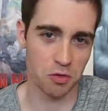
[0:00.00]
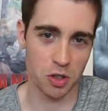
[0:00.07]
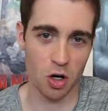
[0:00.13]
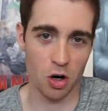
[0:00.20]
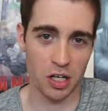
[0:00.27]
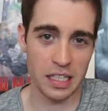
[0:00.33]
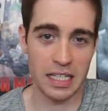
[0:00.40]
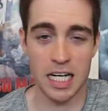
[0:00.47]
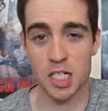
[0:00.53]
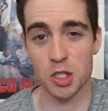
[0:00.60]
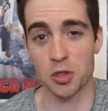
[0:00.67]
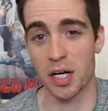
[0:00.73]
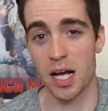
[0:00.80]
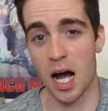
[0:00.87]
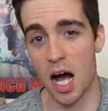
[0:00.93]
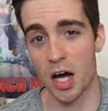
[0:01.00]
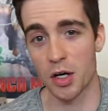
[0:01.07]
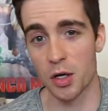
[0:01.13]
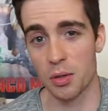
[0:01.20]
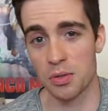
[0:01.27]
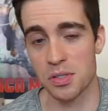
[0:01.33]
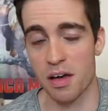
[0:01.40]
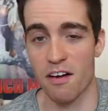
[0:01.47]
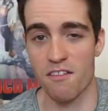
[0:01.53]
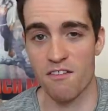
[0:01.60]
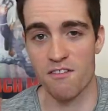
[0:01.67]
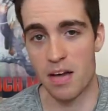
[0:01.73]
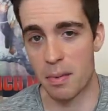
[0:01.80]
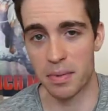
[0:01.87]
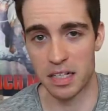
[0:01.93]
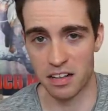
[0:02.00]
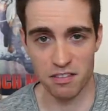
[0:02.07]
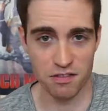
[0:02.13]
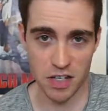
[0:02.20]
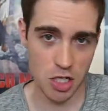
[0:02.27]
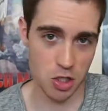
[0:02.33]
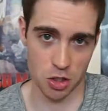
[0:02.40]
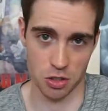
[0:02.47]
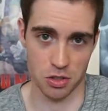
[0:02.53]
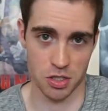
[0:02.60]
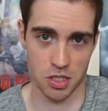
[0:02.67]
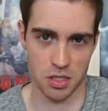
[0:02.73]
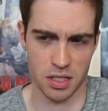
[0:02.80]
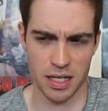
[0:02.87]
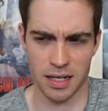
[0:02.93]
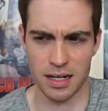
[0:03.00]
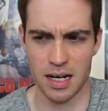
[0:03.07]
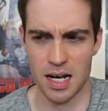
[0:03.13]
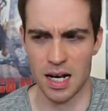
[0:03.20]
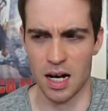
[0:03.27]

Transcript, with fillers: regarding Nejire Hado's feminine features, and